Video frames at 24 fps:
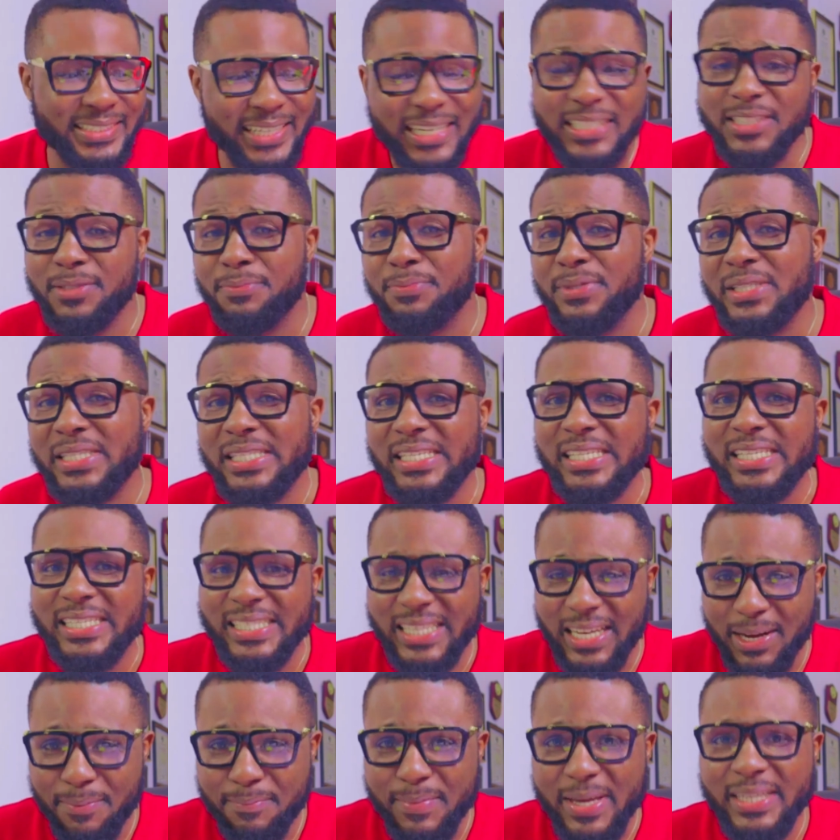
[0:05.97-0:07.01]
ChatGPT
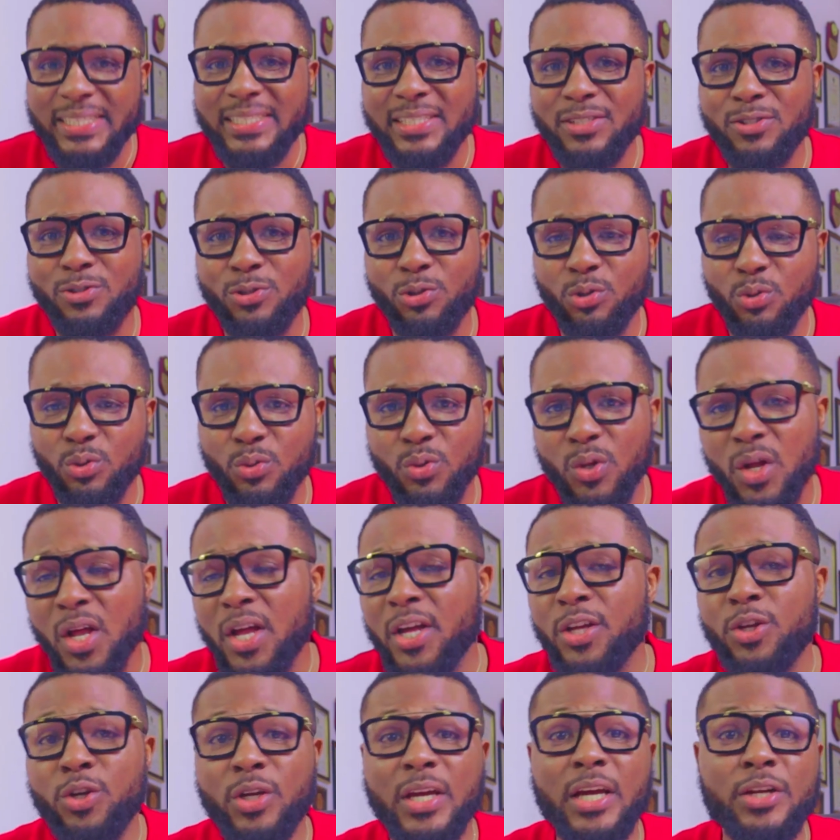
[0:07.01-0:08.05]
is an amazing tool
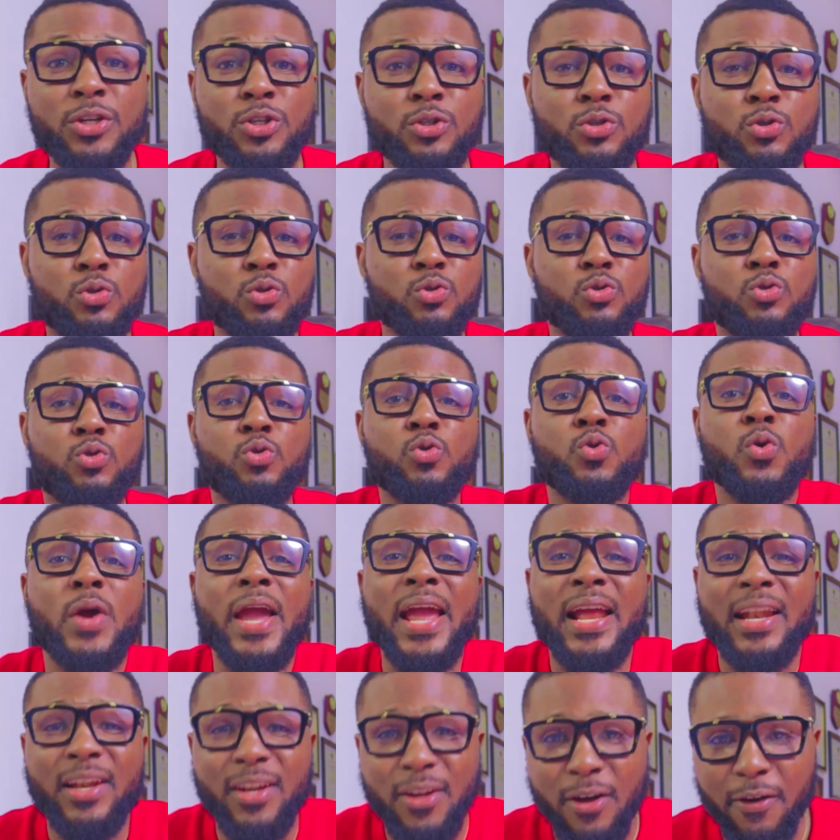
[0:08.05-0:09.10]
you can use to do
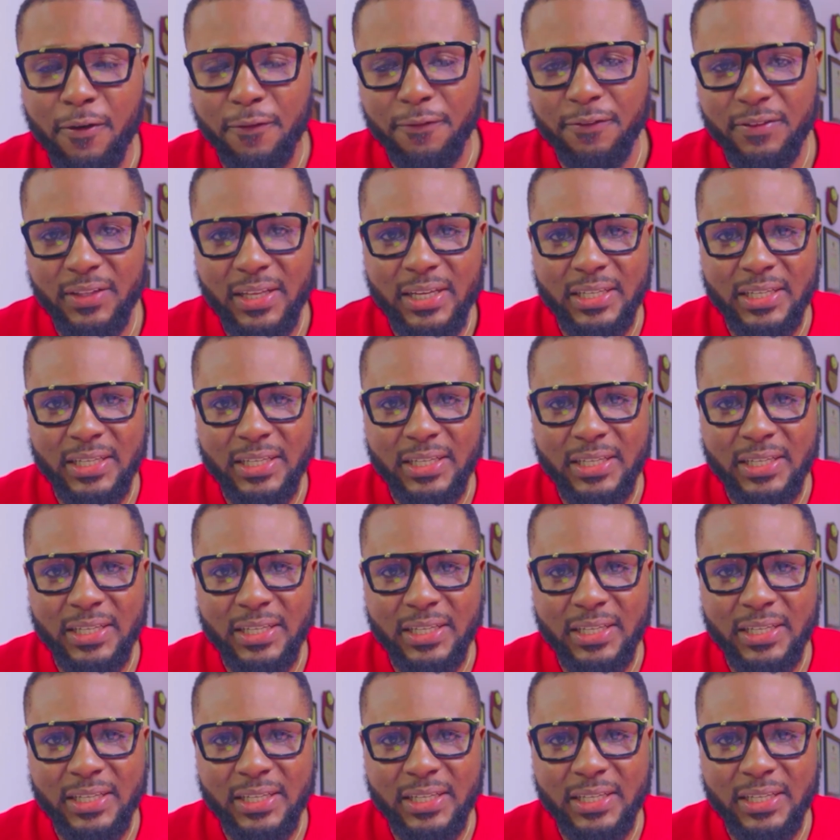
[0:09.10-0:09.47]
a lot of